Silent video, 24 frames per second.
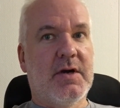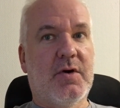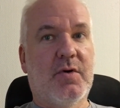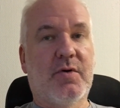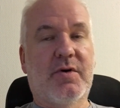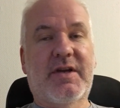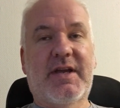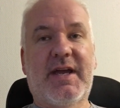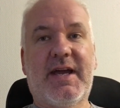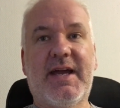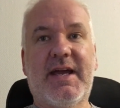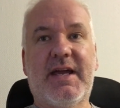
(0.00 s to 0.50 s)

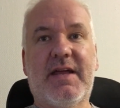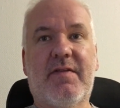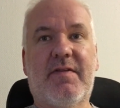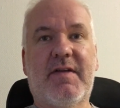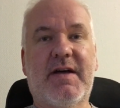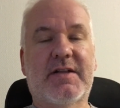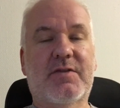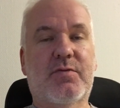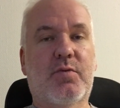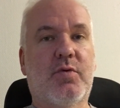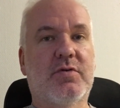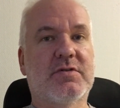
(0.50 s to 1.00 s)
Okay,
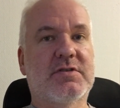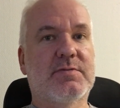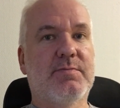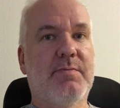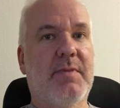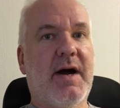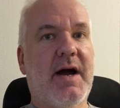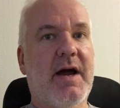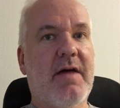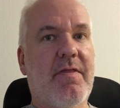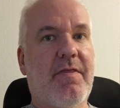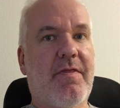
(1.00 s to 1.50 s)
that was
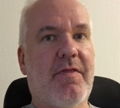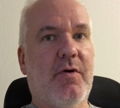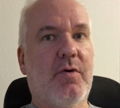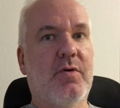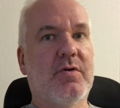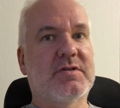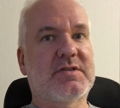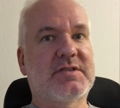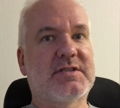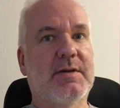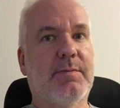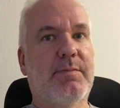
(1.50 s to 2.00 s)
my
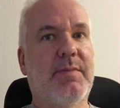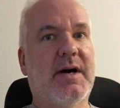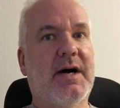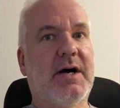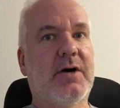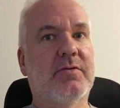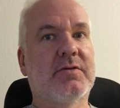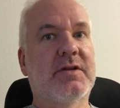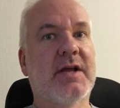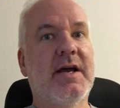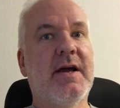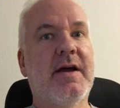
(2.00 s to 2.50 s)
thoughts
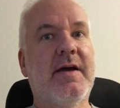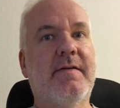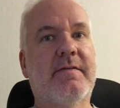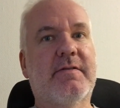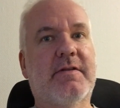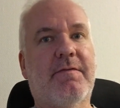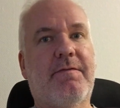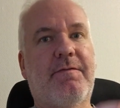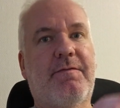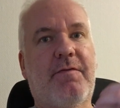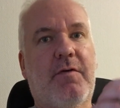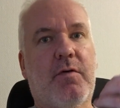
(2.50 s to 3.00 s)
about
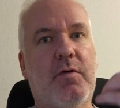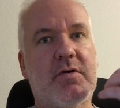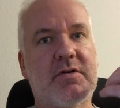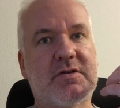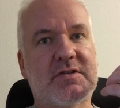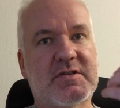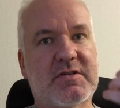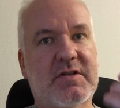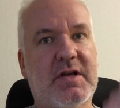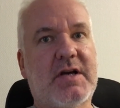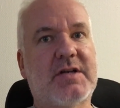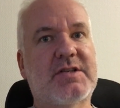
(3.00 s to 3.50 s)
the
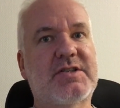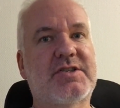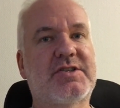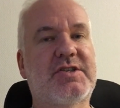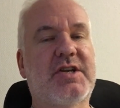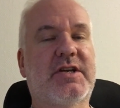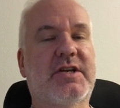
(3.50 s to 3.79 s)
Force Touch